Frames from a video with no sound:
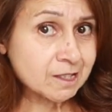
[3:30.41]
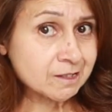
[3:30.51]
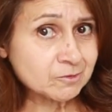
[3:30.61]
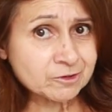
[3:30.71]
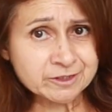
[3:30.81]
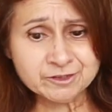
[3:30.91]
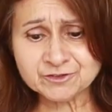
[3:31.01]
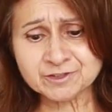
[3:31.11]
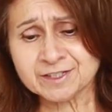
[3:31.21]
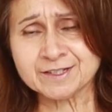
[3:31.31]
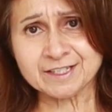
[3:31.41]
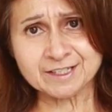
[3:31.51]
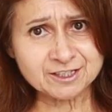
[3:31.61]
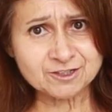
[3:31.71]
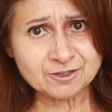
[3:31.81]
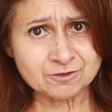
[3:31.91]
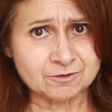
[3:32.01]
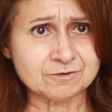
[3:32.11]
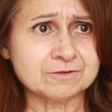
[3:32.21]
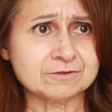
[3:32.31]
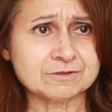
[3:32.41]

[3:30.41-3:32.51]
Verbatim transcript: lot more energy than they need to.